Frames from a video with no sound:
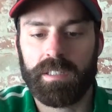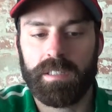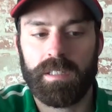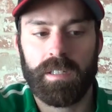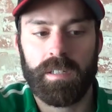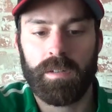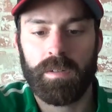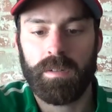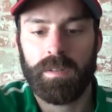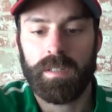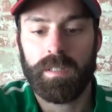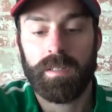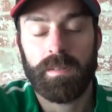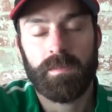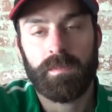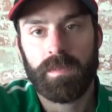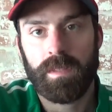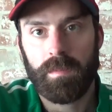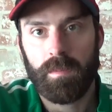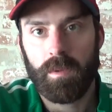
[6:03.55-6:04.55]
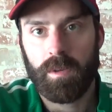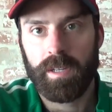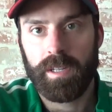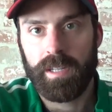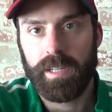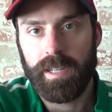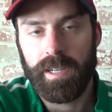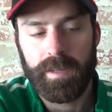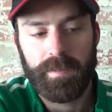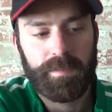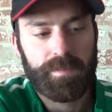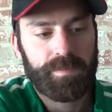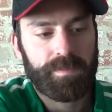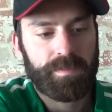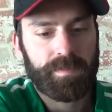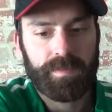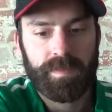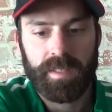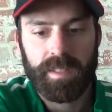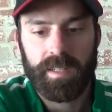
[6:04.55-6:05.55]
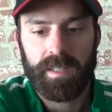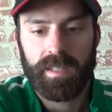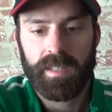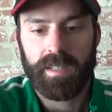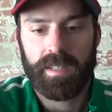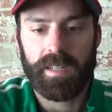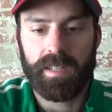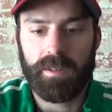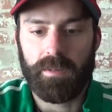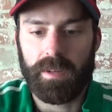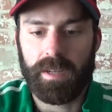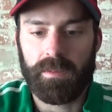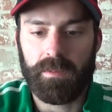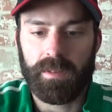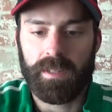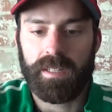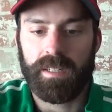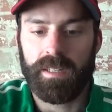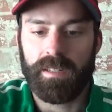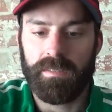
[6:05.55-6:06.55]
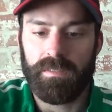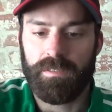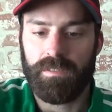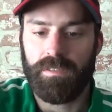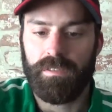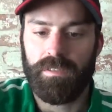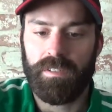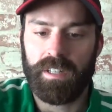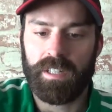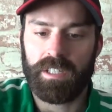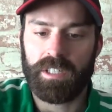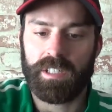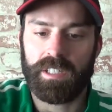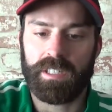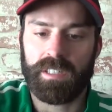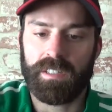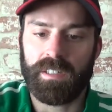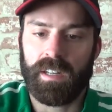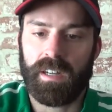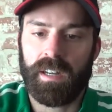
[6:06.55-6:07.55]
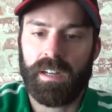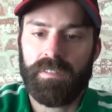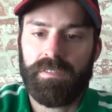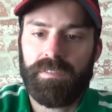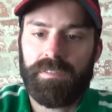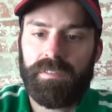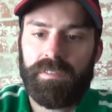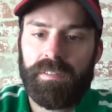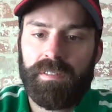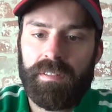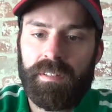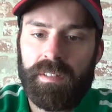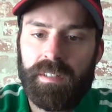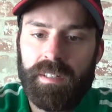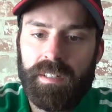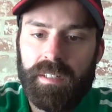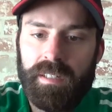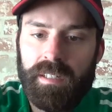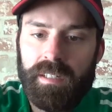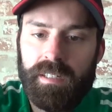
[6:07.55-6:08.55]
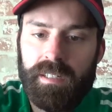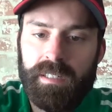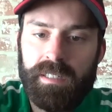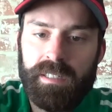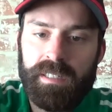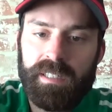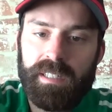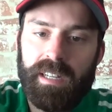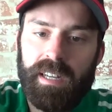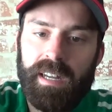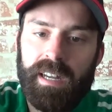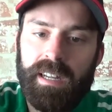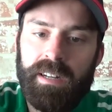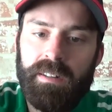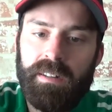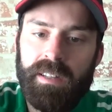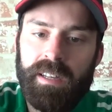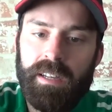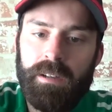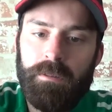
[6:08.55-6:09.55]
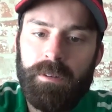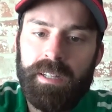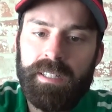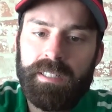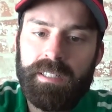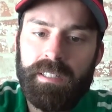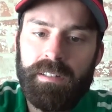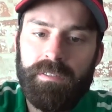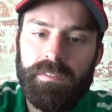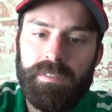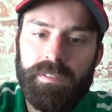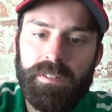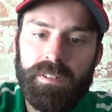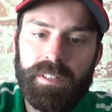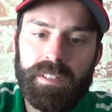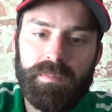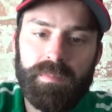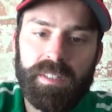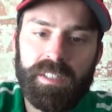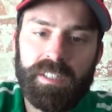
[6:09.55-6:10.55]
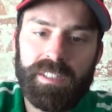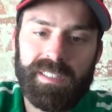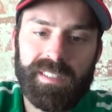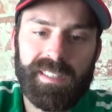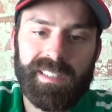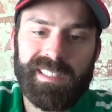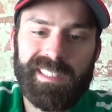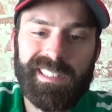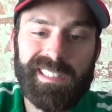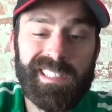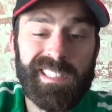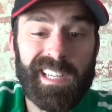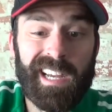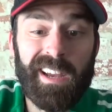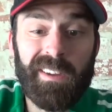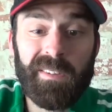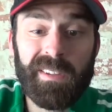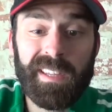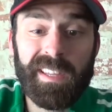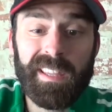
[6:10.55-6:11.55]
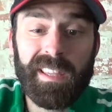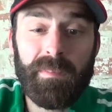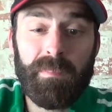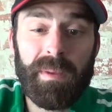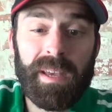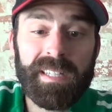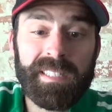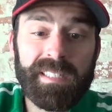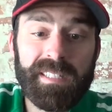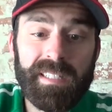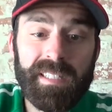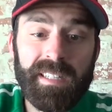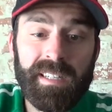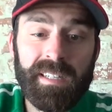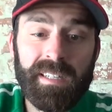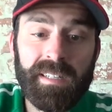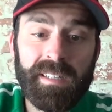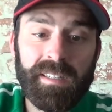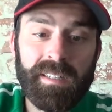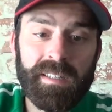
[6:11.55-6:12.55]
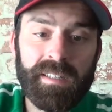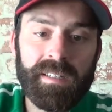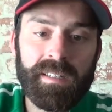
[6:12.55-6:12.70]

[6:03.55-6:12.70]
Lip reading: So the more you know. Anyway, we're gonna finish this off because I don't like wasting food as much as this is not really the best thing.